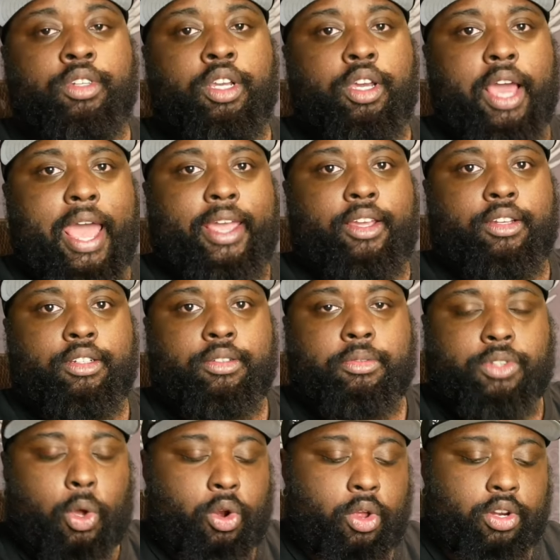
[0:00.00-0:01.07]
Hey, what's
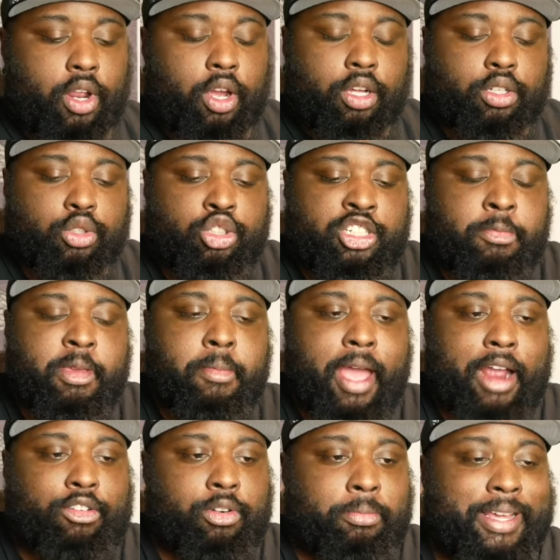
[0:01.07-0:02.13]
going on, y'all? Jimmy
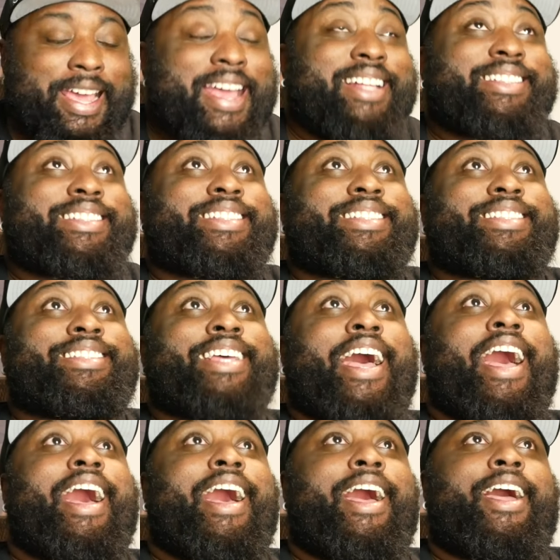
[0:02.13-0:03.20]
Macrum. It's
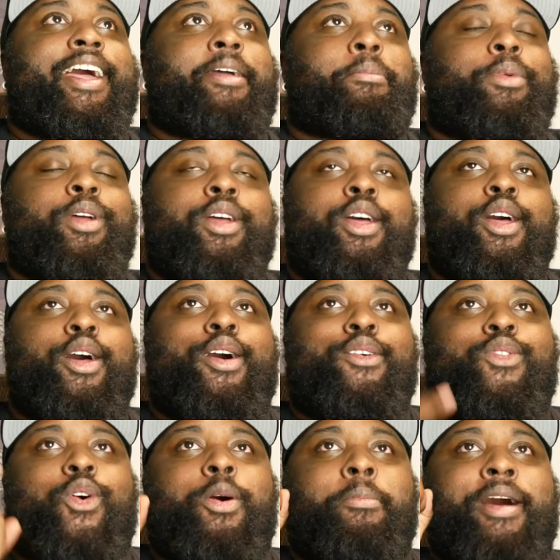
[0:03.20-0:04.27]
time
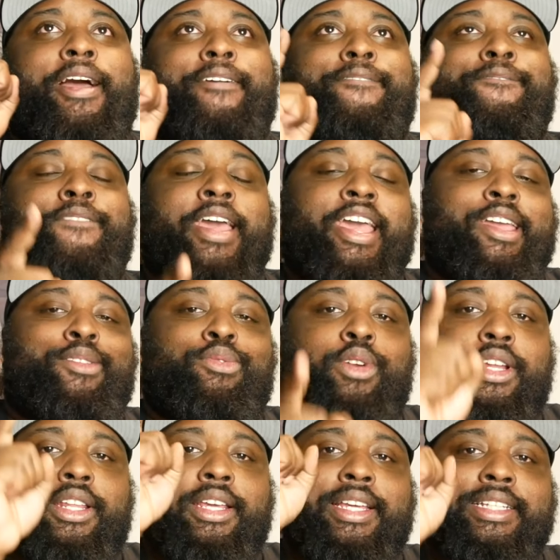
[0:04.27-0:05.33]
for my
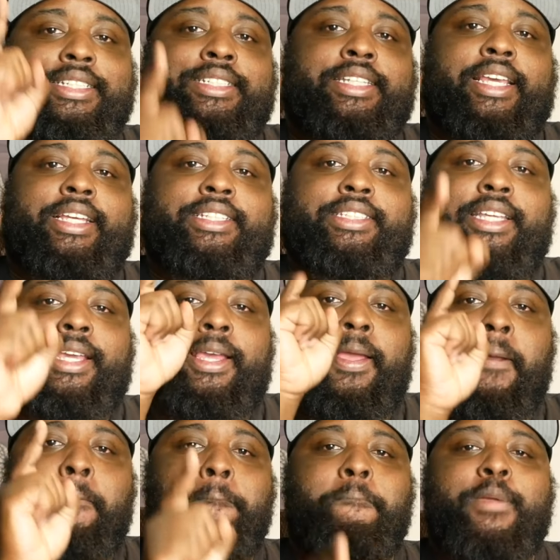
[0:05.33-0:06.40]
favorite 60
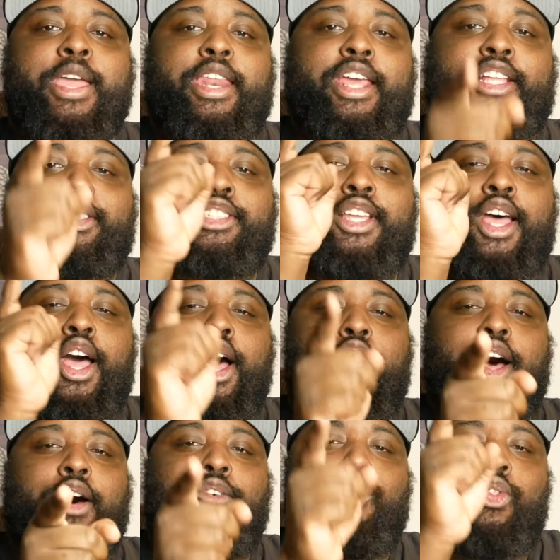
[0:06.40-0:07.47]
minutes
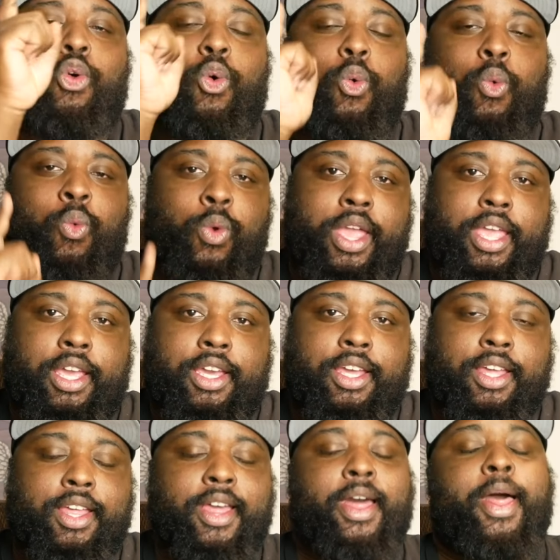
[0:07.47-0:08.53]
of the week,
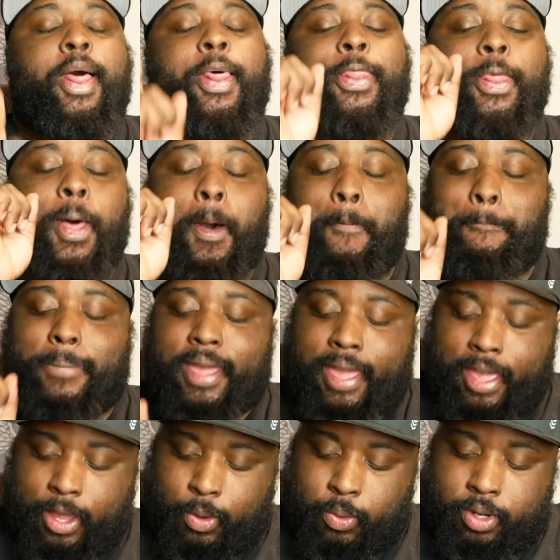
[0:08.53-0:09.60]
The
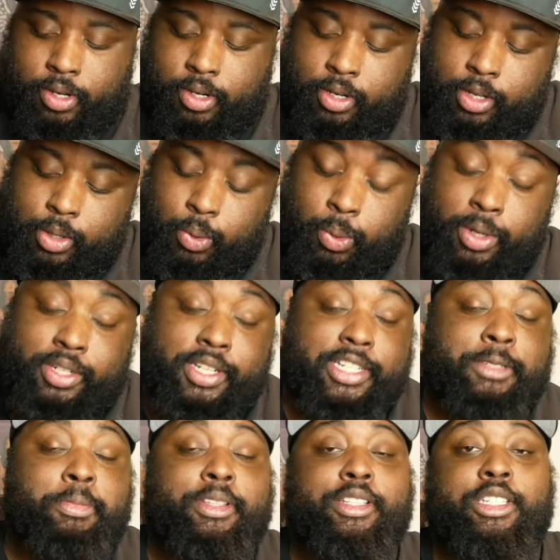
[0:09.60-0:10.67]
Penguin, which has
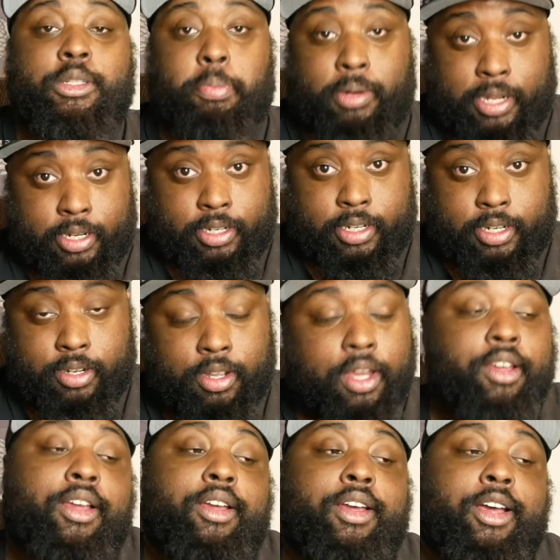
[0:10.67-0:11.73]
been splendid
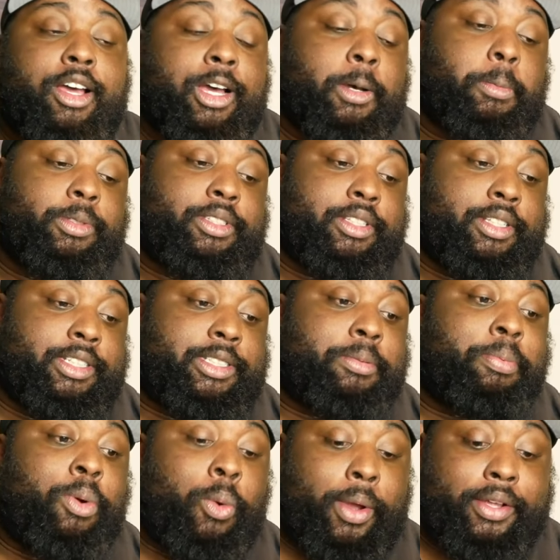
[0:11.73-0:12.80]
up to this
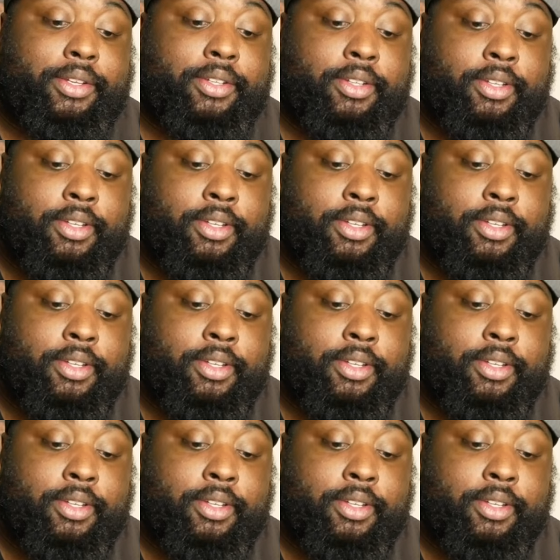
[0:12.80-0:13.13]
point.